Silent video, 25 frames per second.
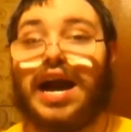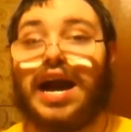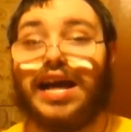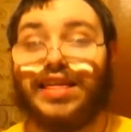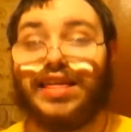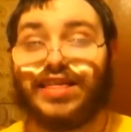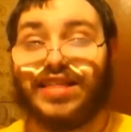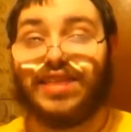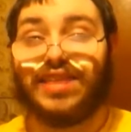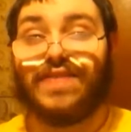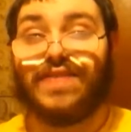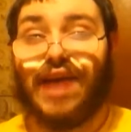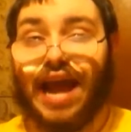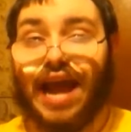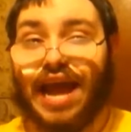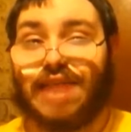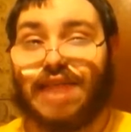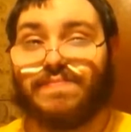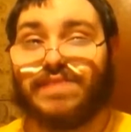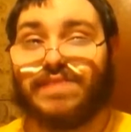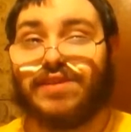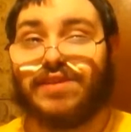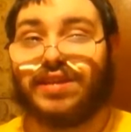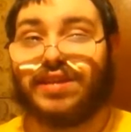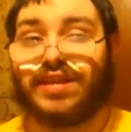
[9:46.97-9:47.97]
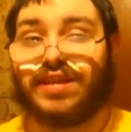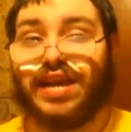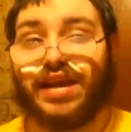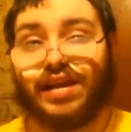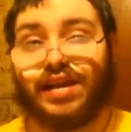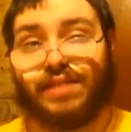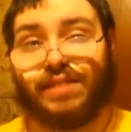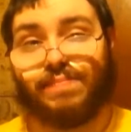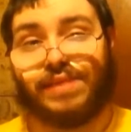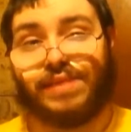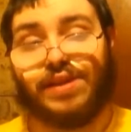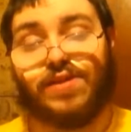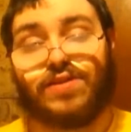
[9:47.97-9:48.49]
still am using that
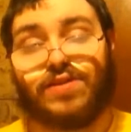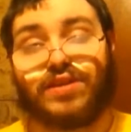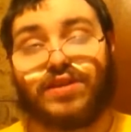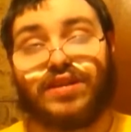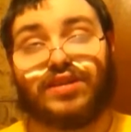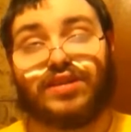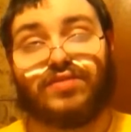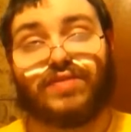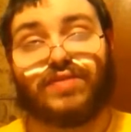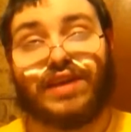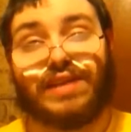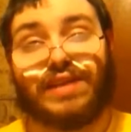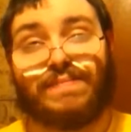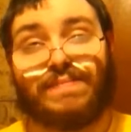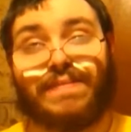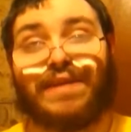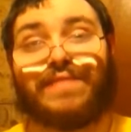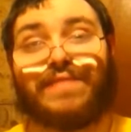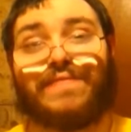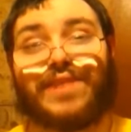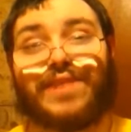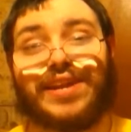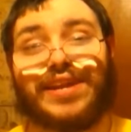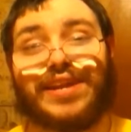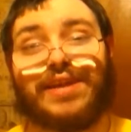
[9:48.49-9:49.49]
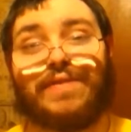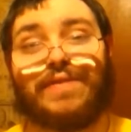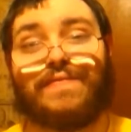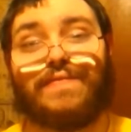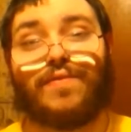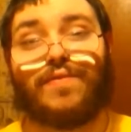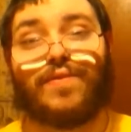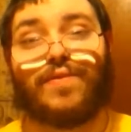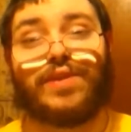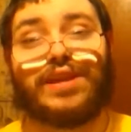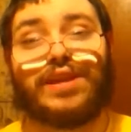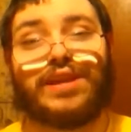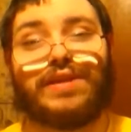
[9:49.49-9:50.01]
computer that deleted my video
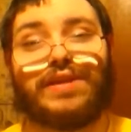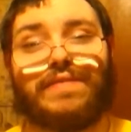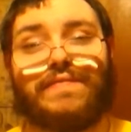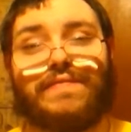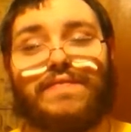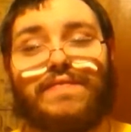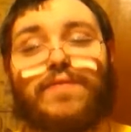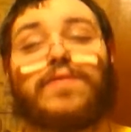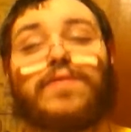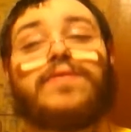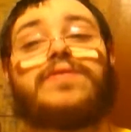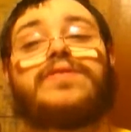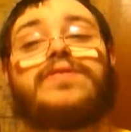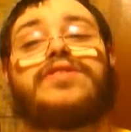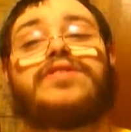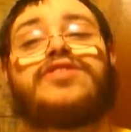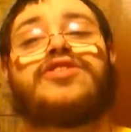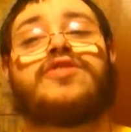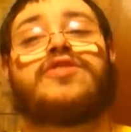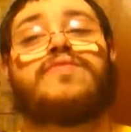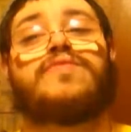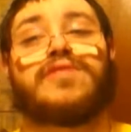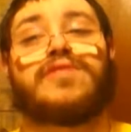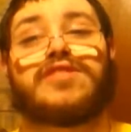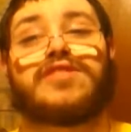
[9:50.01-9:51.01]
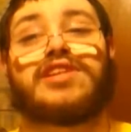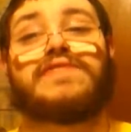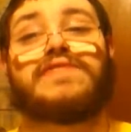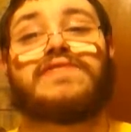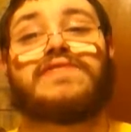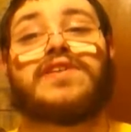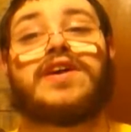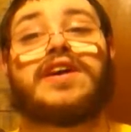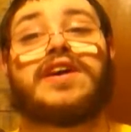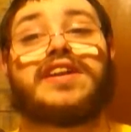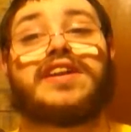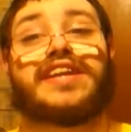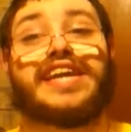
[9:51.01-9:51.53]
for doing stuff
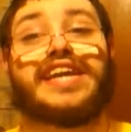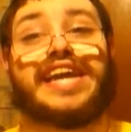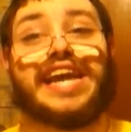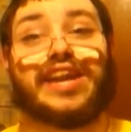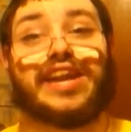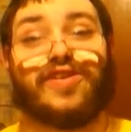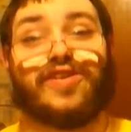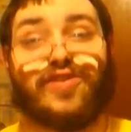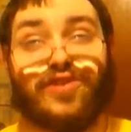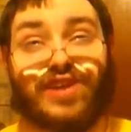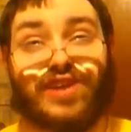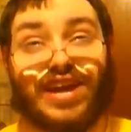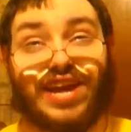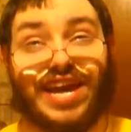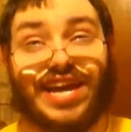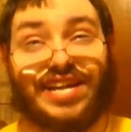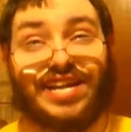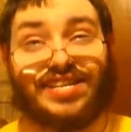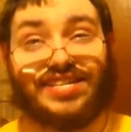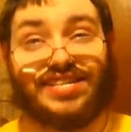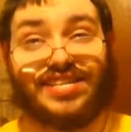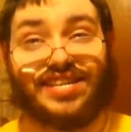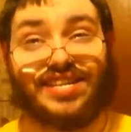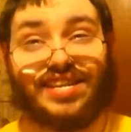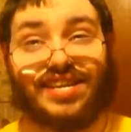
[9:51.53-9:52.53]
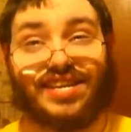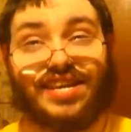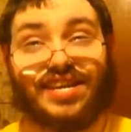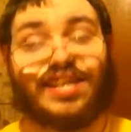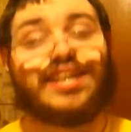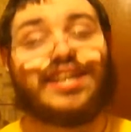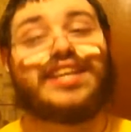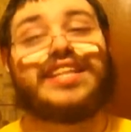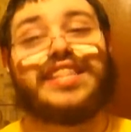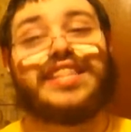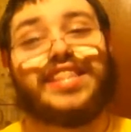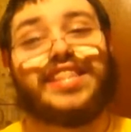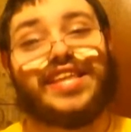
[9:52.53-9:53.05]
on the internet.
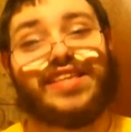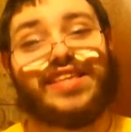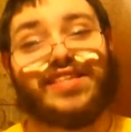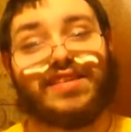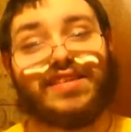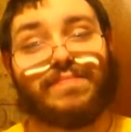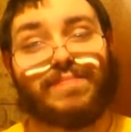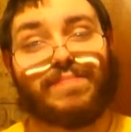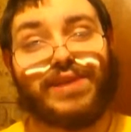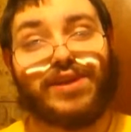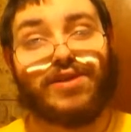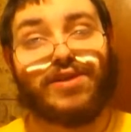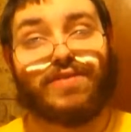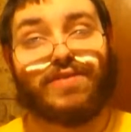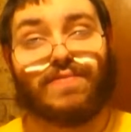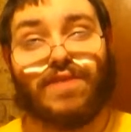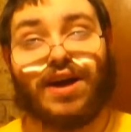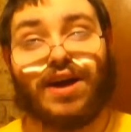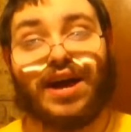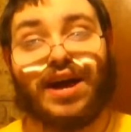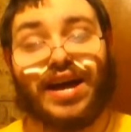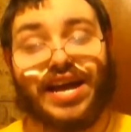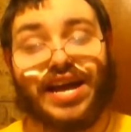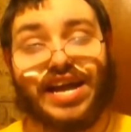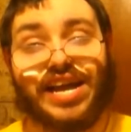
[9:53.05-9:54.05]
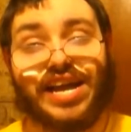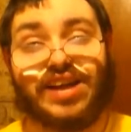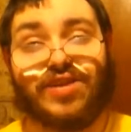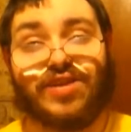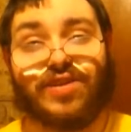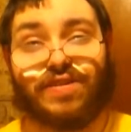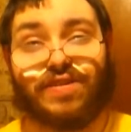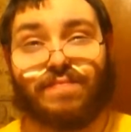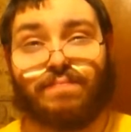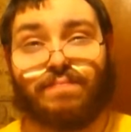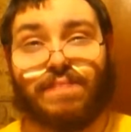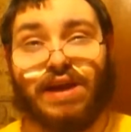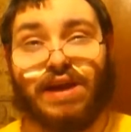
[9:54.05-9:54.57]
This computer right here
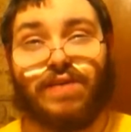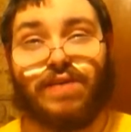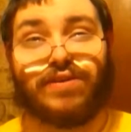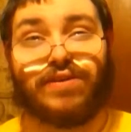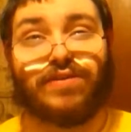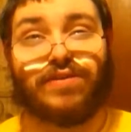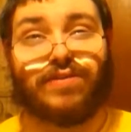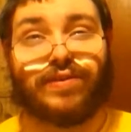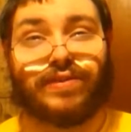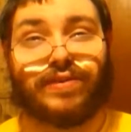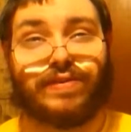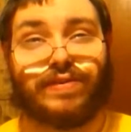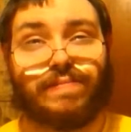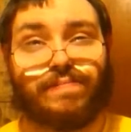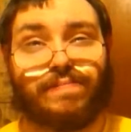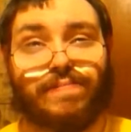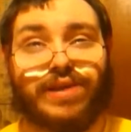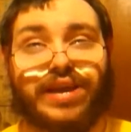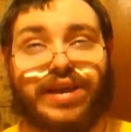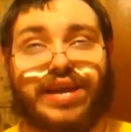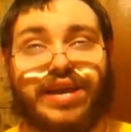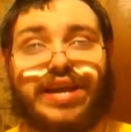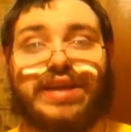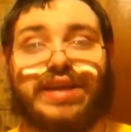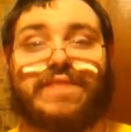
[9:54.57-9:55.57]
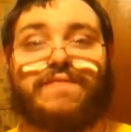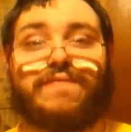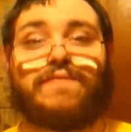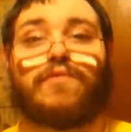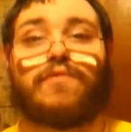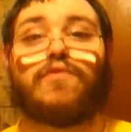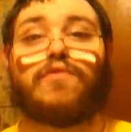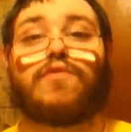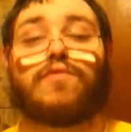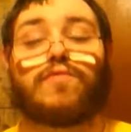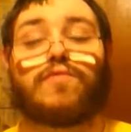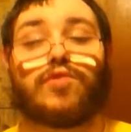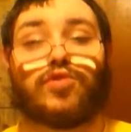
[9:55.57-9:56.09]
is mainly going to be
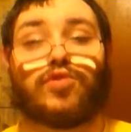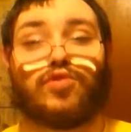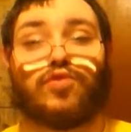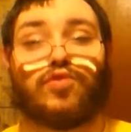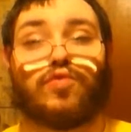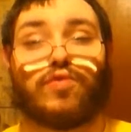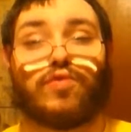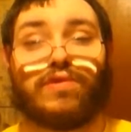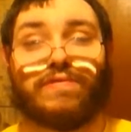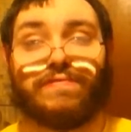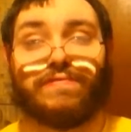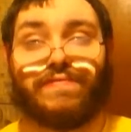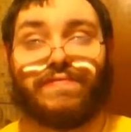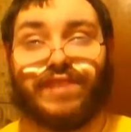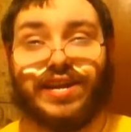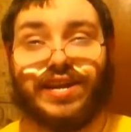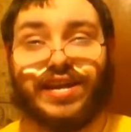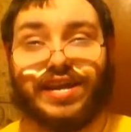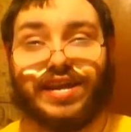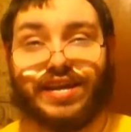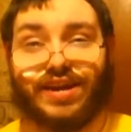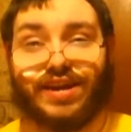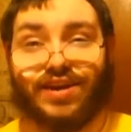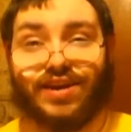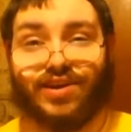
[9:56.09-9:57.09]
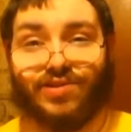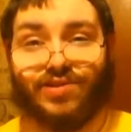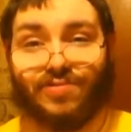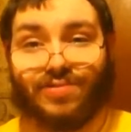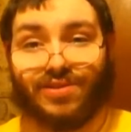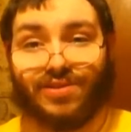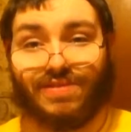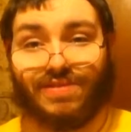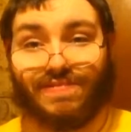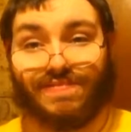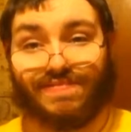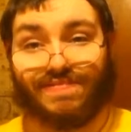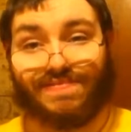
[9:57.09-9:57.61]
for recording
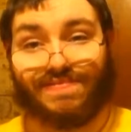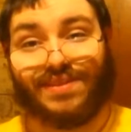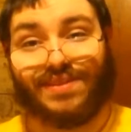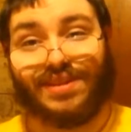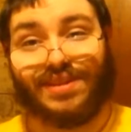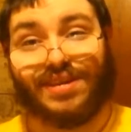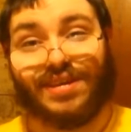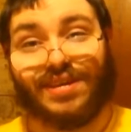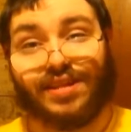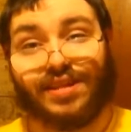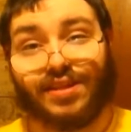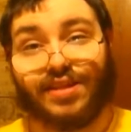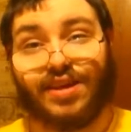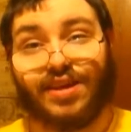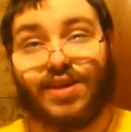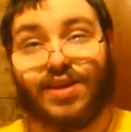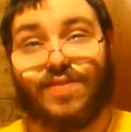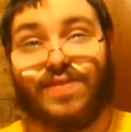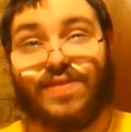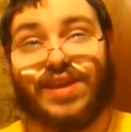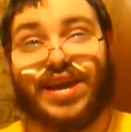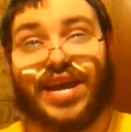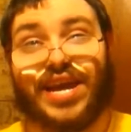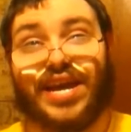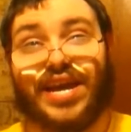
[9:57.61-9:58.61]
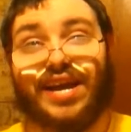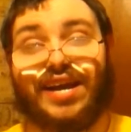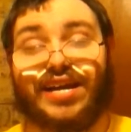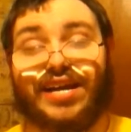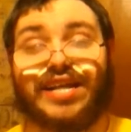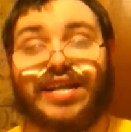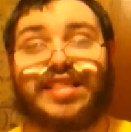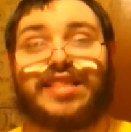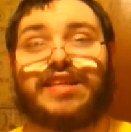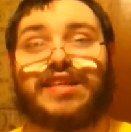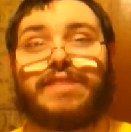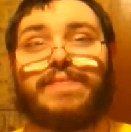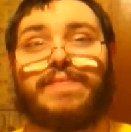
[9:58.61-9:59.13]
videos. So yeah,
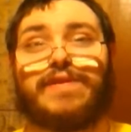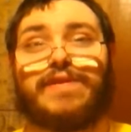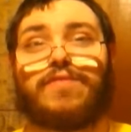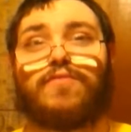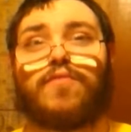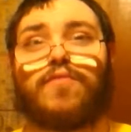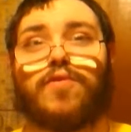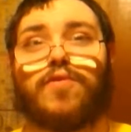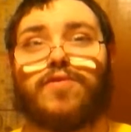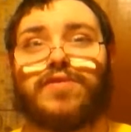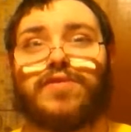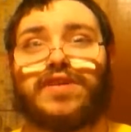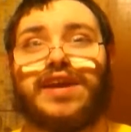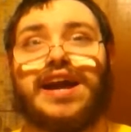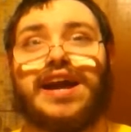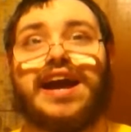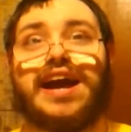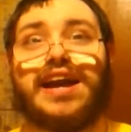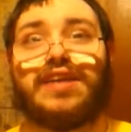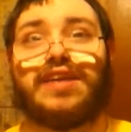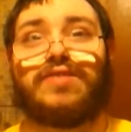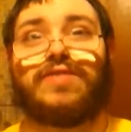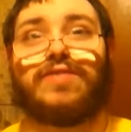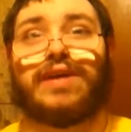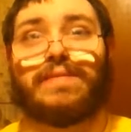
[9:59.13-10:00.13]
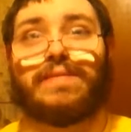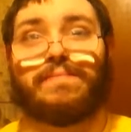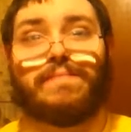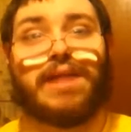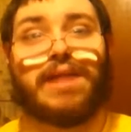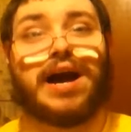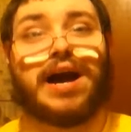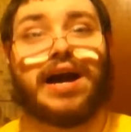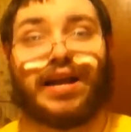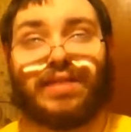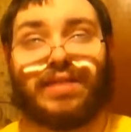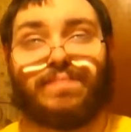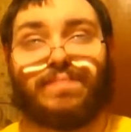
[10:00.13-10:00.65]
because this computer works kind of like
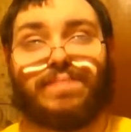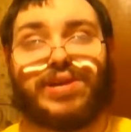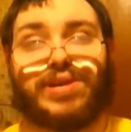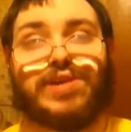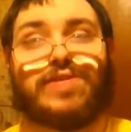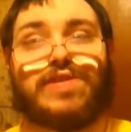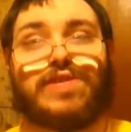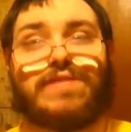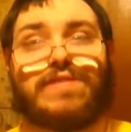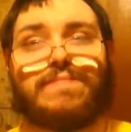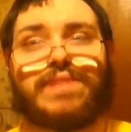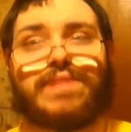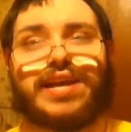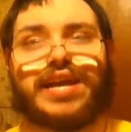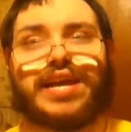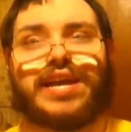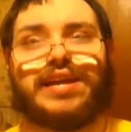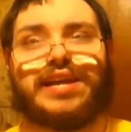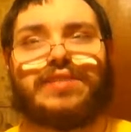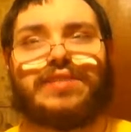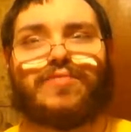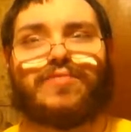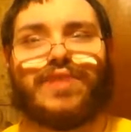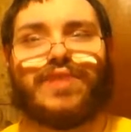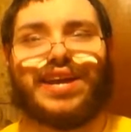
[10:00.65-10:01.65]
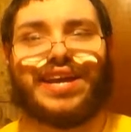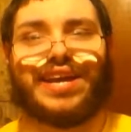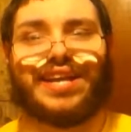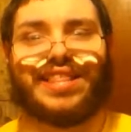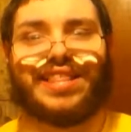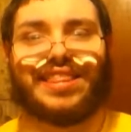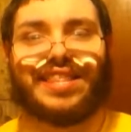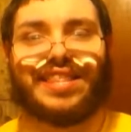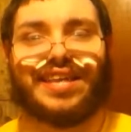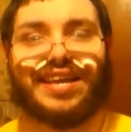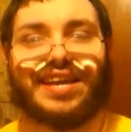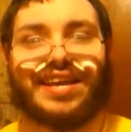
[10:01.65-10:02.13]
my computer to begin with.